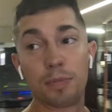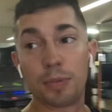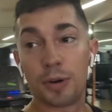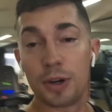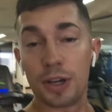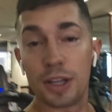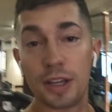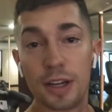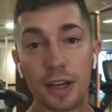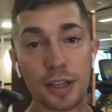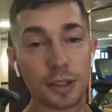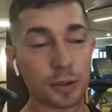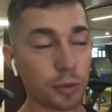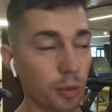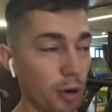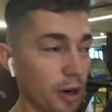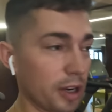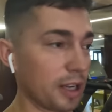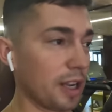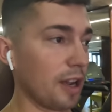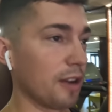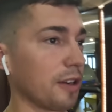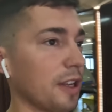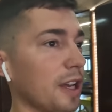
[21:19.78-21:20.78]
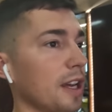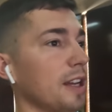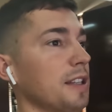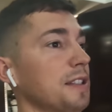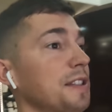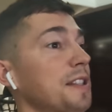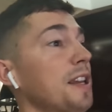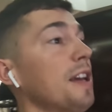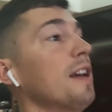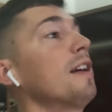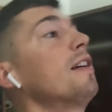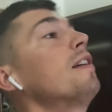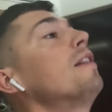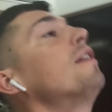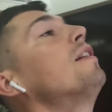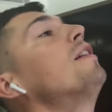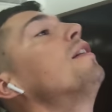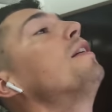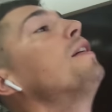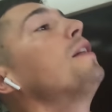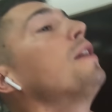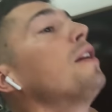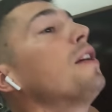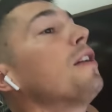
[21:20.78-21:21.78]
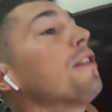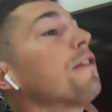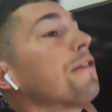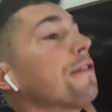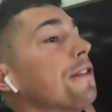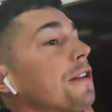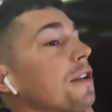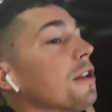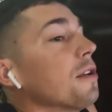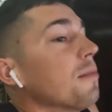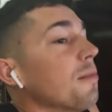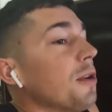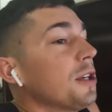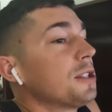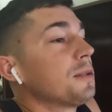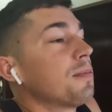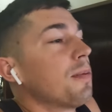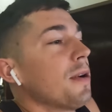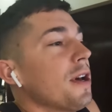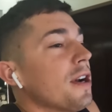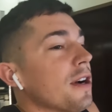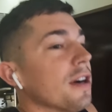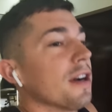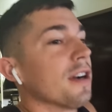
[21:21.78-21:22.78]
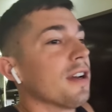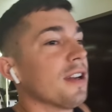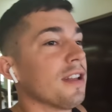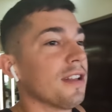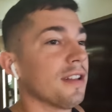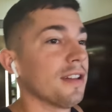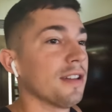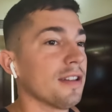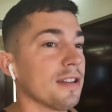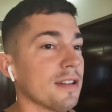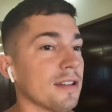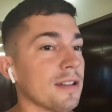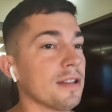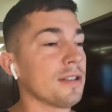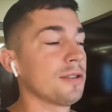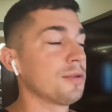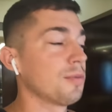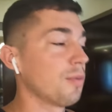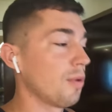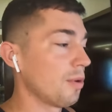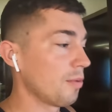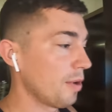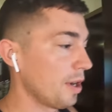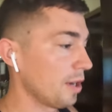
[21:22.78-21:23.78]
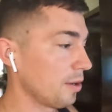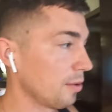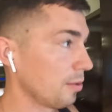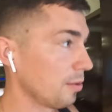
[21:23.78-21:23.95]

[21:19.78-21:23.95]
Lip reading: Pretty nice workout, guys. Feeling much better. There's one way